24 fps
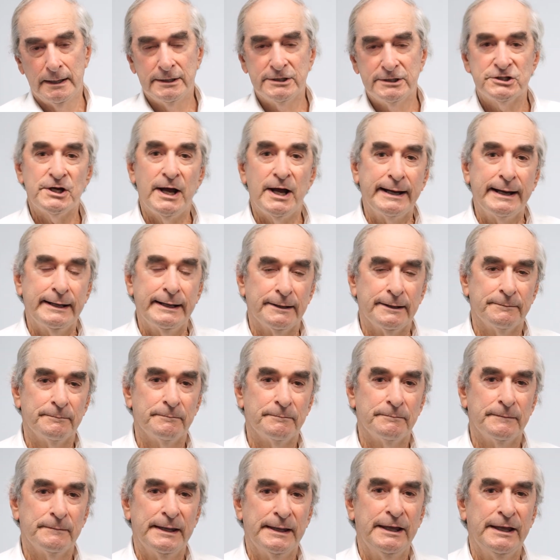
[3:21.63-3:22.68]

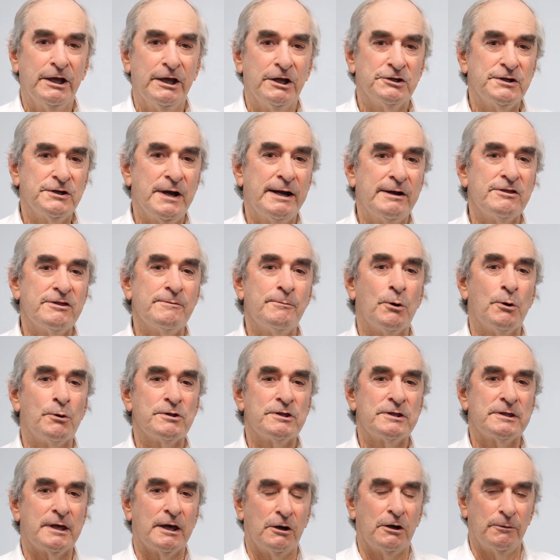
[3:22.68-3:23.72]
China's a more
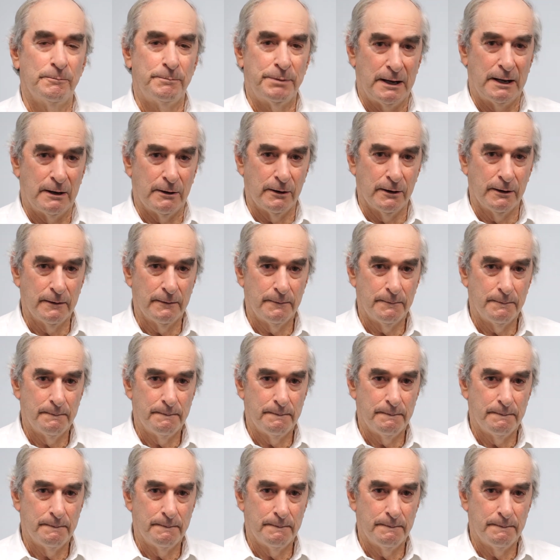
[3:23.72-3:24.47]
subtle power,